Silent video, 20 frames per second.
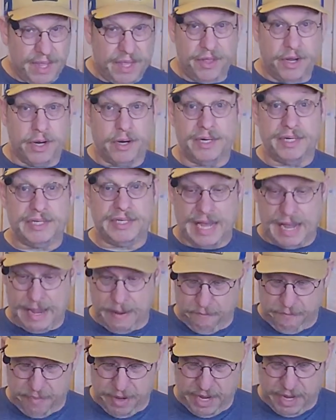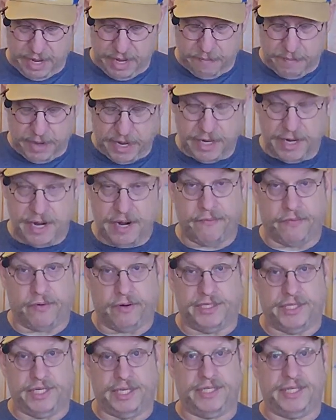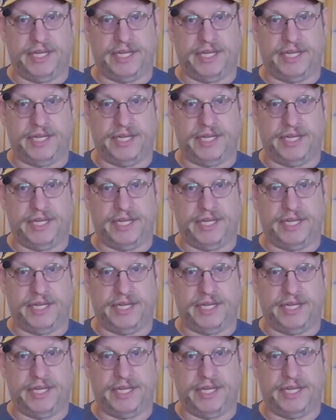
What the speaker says: There is a big, big difference in